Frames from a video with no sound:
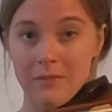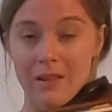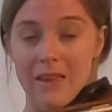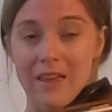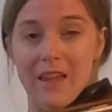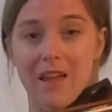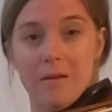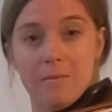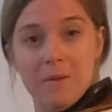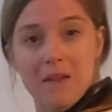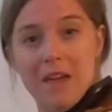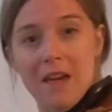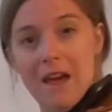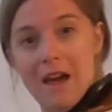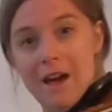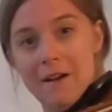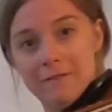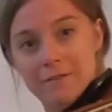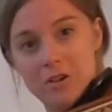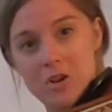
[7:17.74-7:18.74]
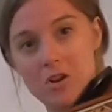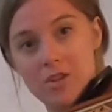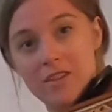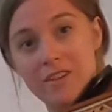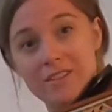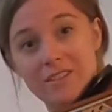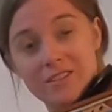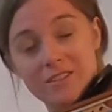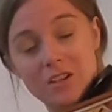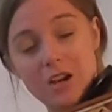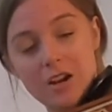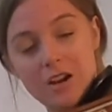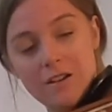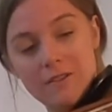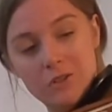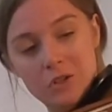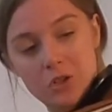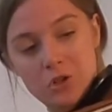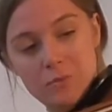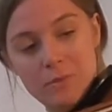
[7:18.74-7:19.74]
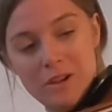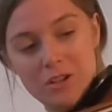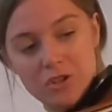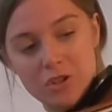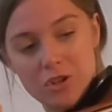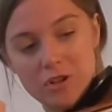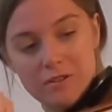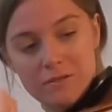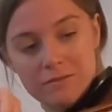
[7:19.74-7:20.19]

It can be after the start of a new measure.